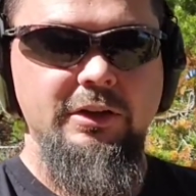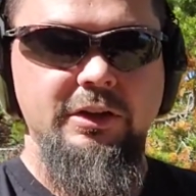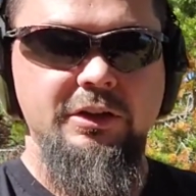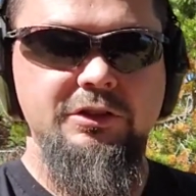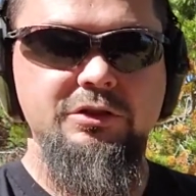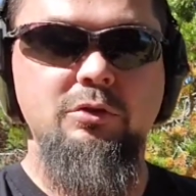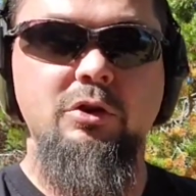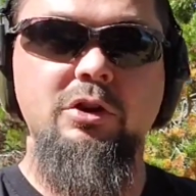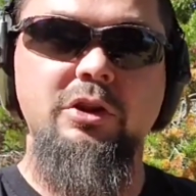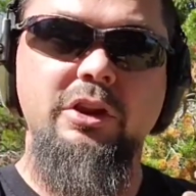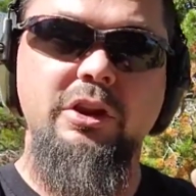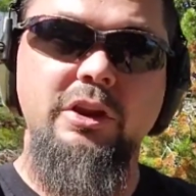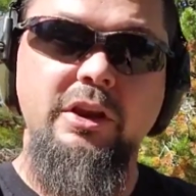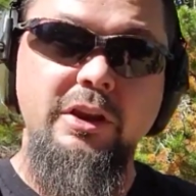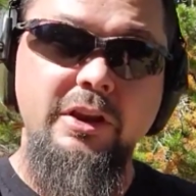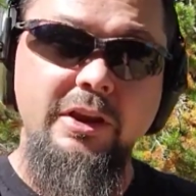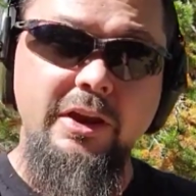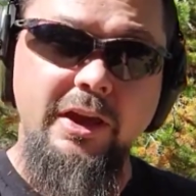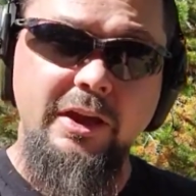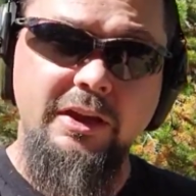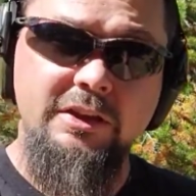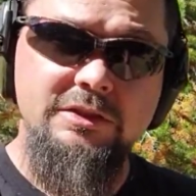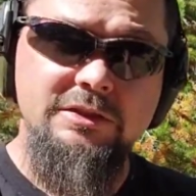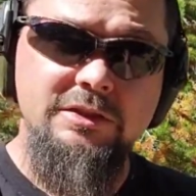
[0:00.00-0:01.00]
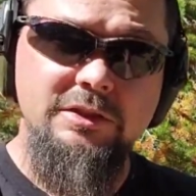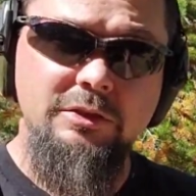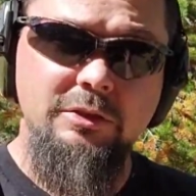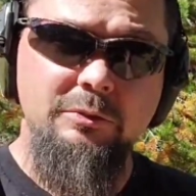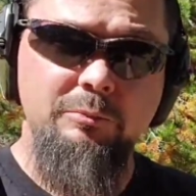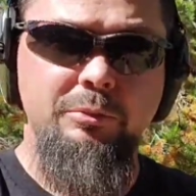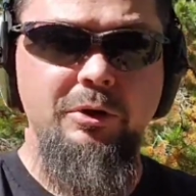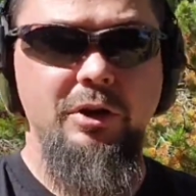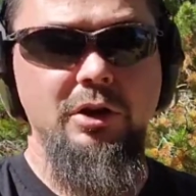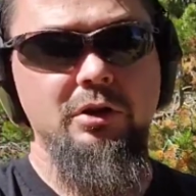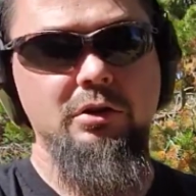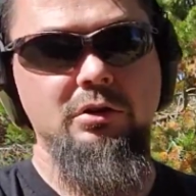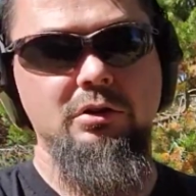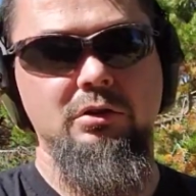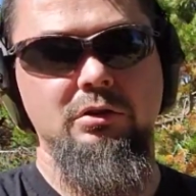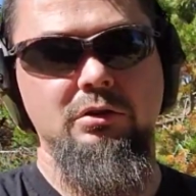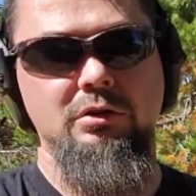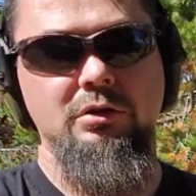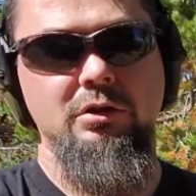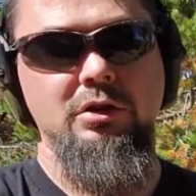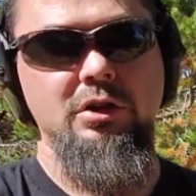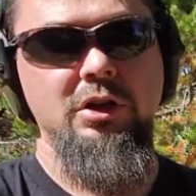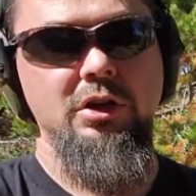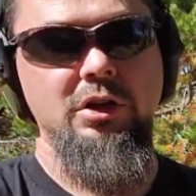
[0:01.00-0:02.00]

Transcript: Let's go on to the next barrel.